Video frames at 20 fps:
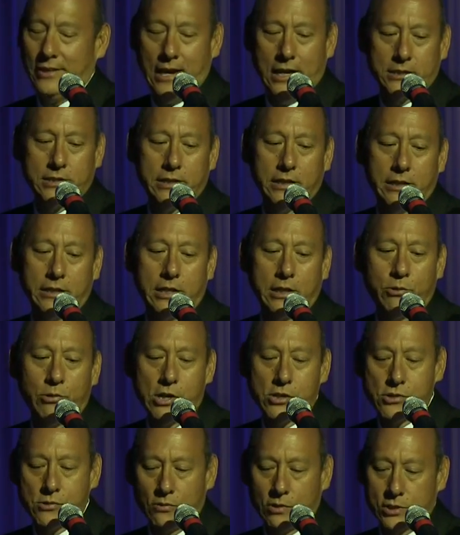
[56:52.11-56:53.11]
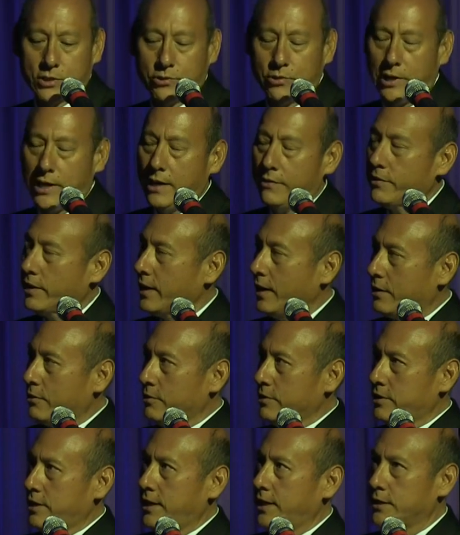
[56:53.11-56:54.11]
yeah, so the question was, do I ever get
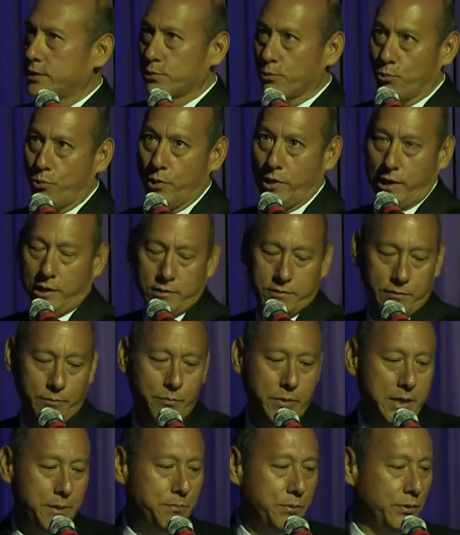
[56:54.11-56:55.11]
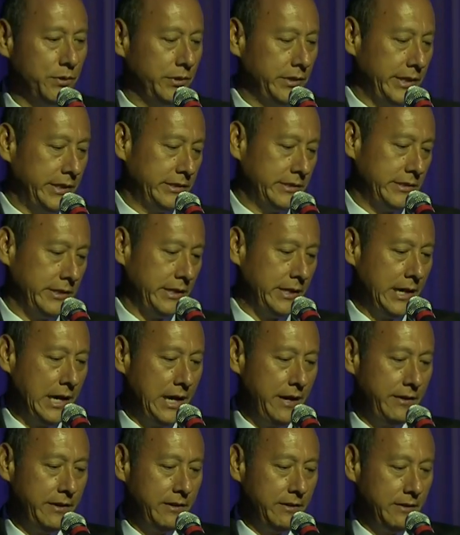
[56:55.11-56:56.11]
critiques or warnings from people that uh,
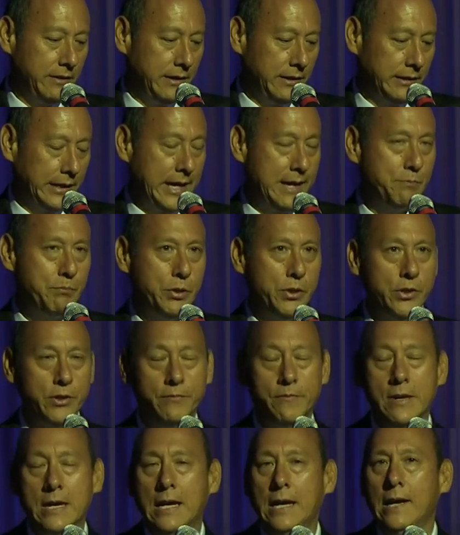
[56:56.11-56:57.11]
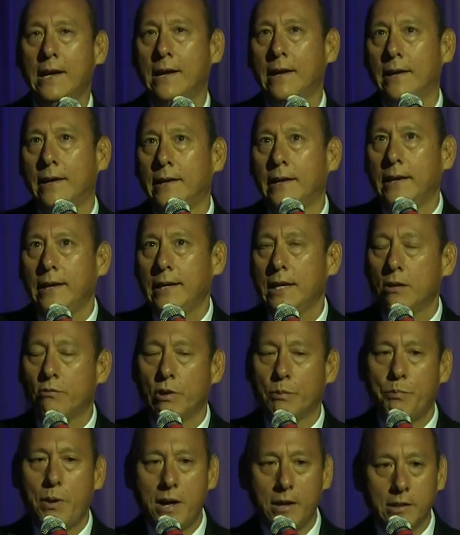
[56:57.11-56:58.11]
I lampoon? You
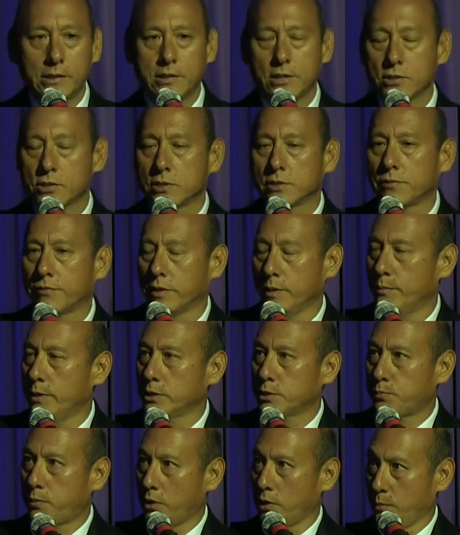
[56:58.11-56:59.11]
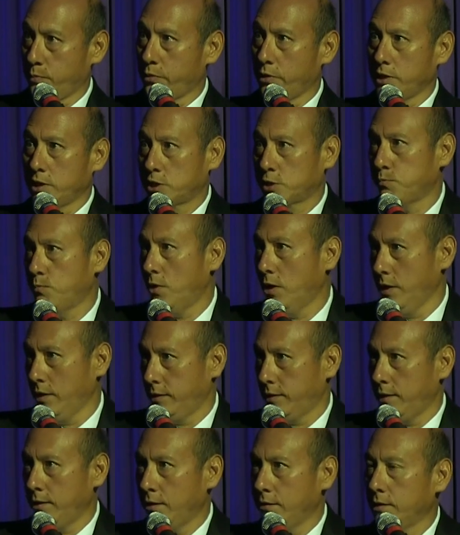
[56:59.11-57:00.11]
know what? Politicians, for the most part, are pretty
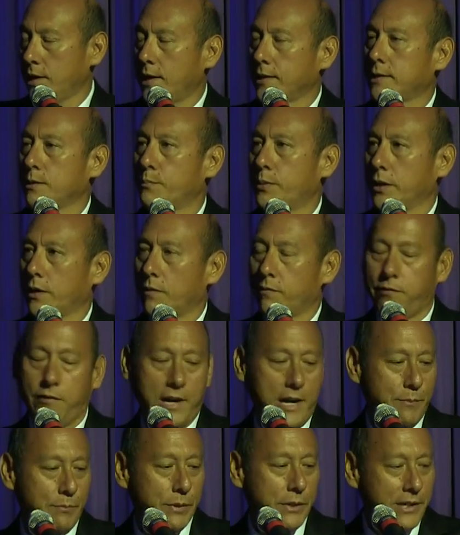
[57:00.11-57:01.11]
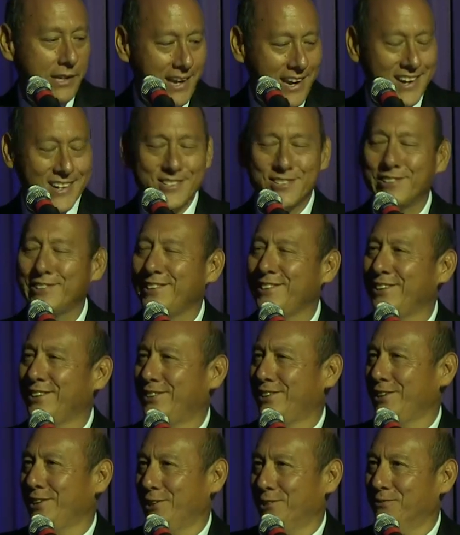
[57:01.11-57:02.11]
smart. They know not to pick a fight, but occasionally
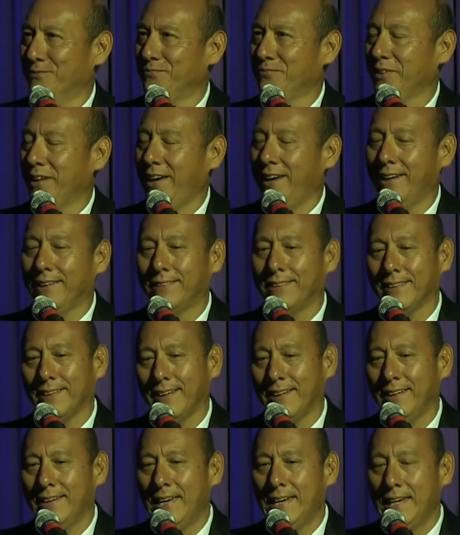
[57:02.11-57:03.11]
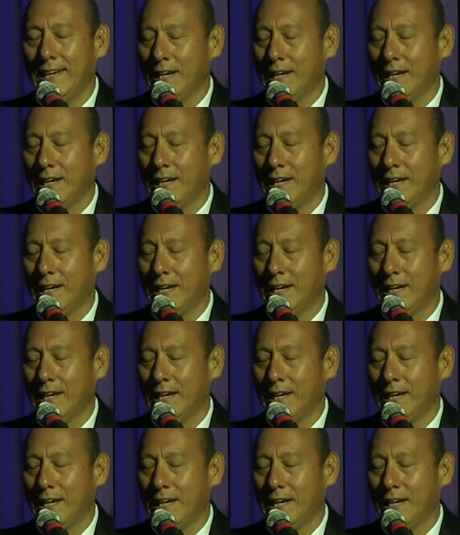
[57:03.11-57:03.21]
you do. And, uh,